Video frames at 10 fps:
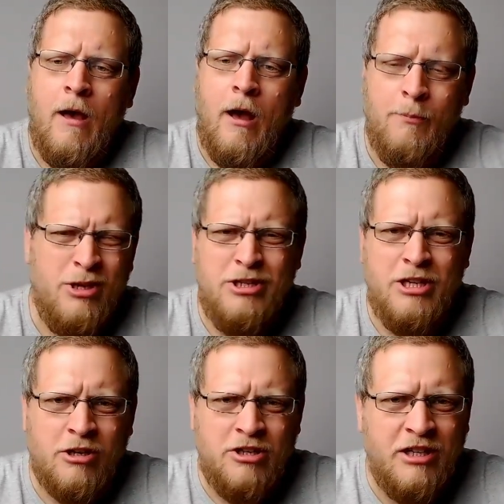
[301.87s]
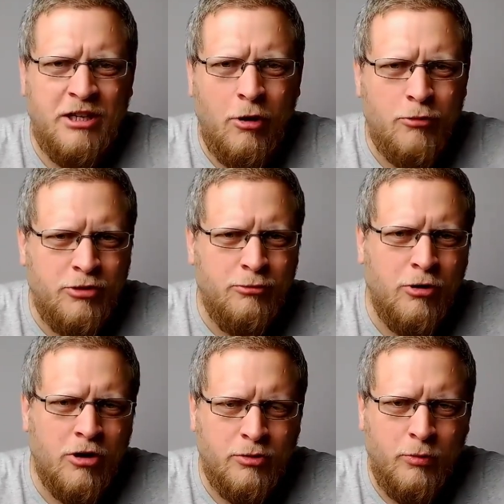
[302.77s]
But you see kind of sinkholes and
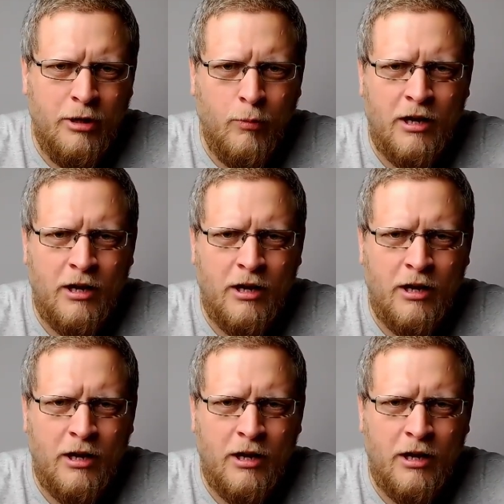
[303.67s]
all kinds of weird